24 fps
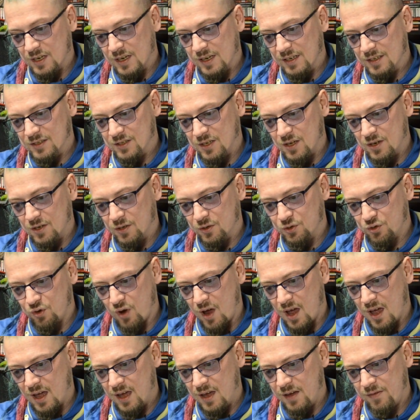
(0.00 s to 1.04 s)
an internal
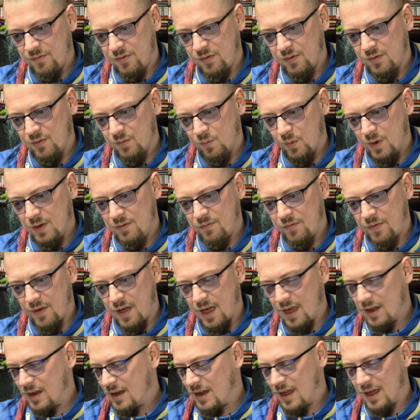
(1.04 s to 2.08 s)
drive with
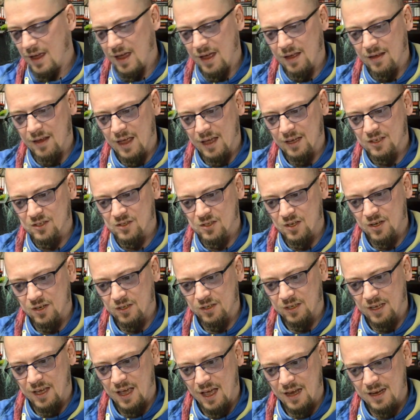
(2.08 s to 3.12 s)
an
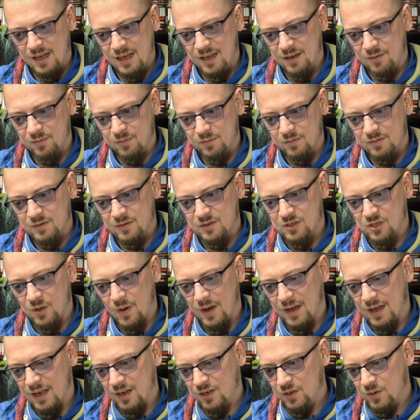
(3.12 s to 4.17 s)
external caddy, so I
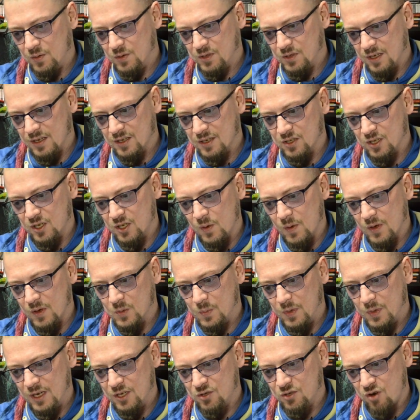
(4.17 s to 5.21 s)
can use it as a
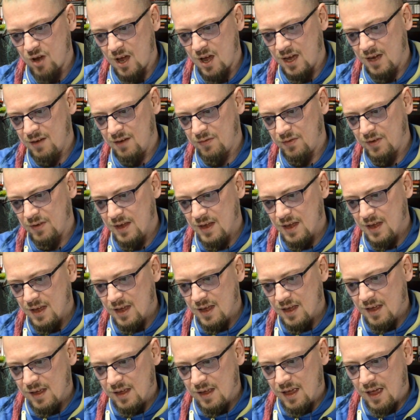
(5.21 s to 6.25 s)
USB drive,
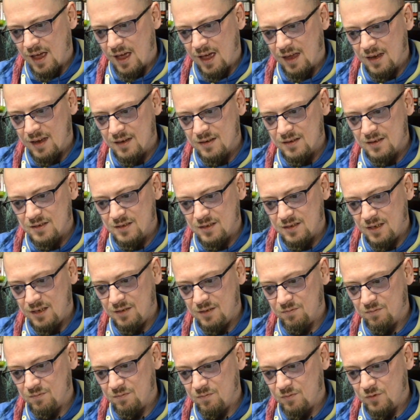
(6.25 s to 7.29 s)
and
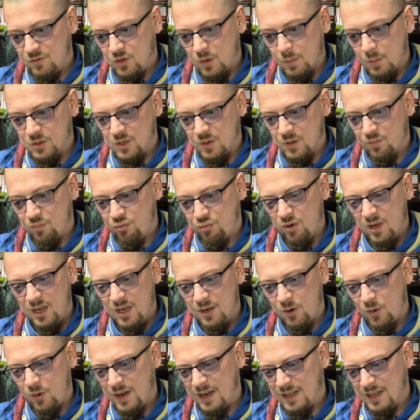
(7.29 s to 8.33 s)
it dumps it pretty
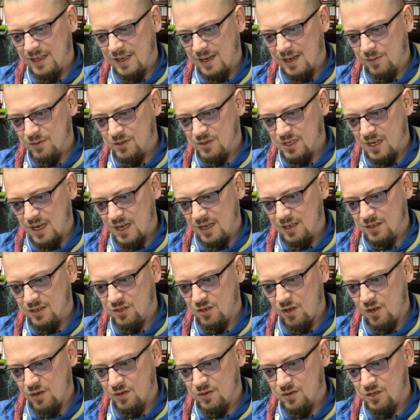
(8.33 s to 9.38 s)
quickly, I would say. It's
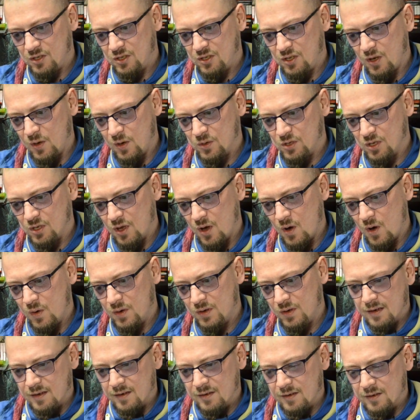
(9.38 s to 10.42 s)
not so slow.
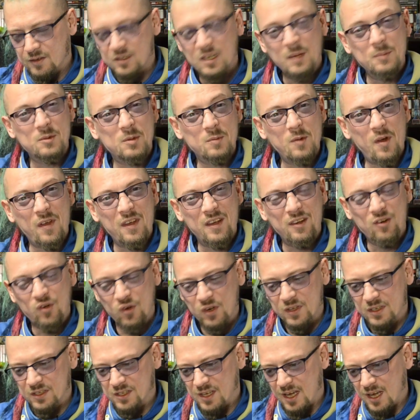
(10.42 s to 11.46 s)
Seems I'm not very good
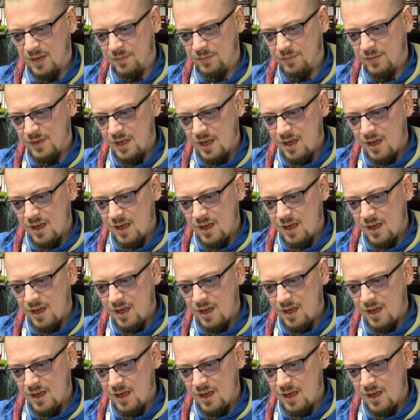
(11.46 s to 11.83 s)
at this game.